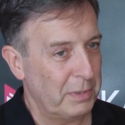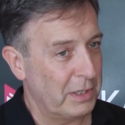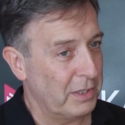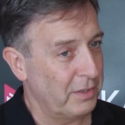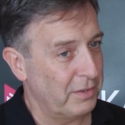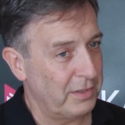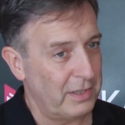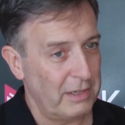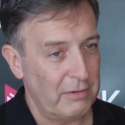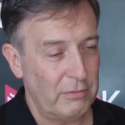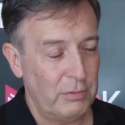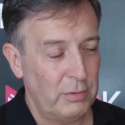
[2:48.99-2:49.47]

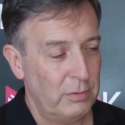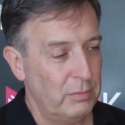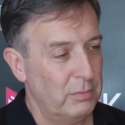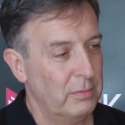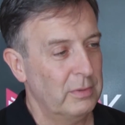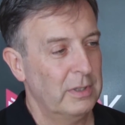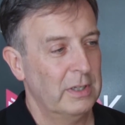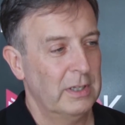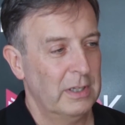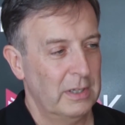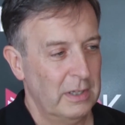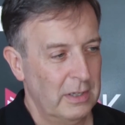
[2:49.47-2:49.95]
because they're all
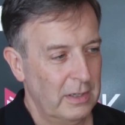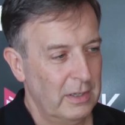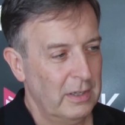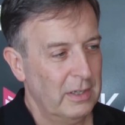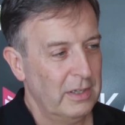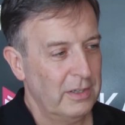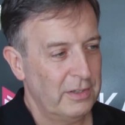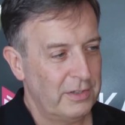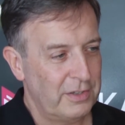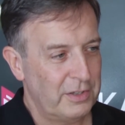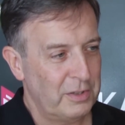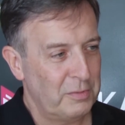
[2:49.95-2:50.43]

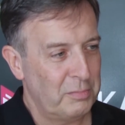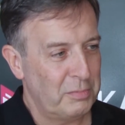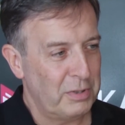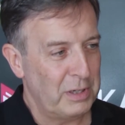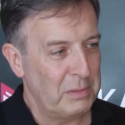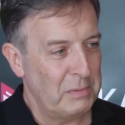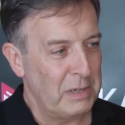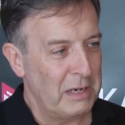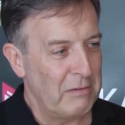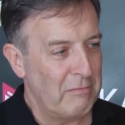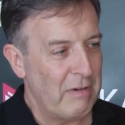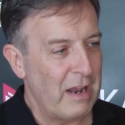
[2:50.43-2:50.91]

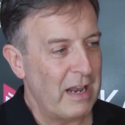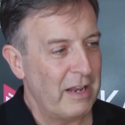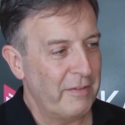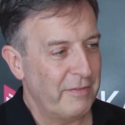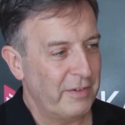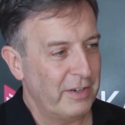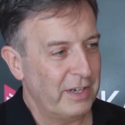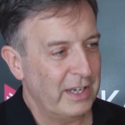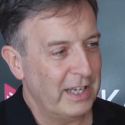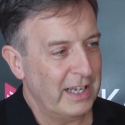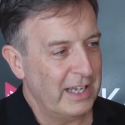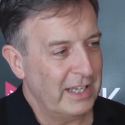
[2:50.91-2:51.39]
supremely
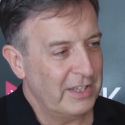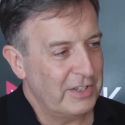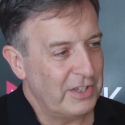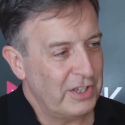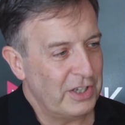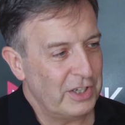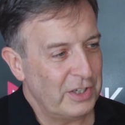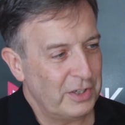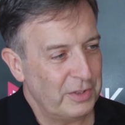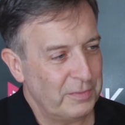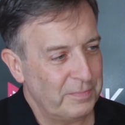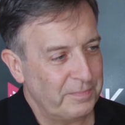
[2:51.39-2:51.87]
relevant here
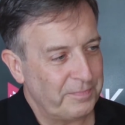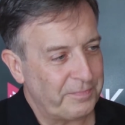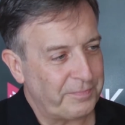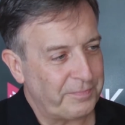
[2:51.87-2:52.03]
too.